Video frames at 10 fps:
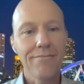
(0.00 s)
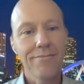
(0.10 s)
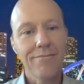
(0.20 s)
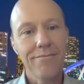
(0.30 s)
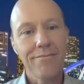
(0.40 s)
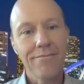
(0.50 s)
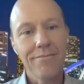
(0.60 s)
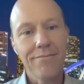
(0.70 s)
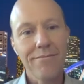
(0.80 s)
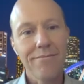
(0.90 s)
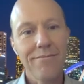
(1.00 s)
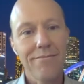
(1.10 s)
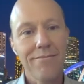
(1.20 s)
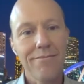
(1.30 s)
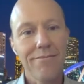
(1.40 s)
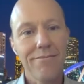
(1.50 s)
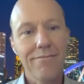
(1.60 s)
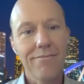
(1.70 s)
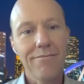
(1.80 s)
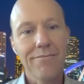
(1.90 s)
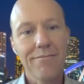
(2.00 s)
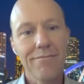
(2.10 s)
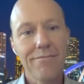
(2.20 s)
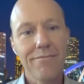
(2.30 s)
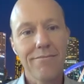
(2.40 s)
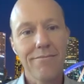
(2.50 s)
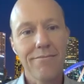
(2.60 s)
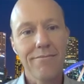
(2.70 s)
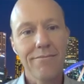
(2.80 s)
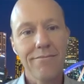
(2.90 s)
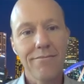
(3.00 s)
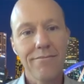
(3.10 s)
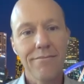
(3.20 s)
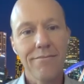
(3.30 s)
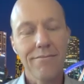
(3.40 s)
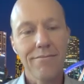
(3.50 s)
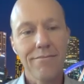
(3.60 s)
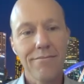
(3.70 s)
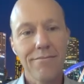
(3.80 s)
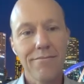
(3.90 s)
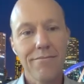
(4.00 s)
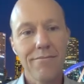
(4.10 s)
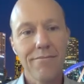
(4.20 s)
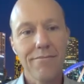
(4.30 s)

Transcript: The person shown says nothing.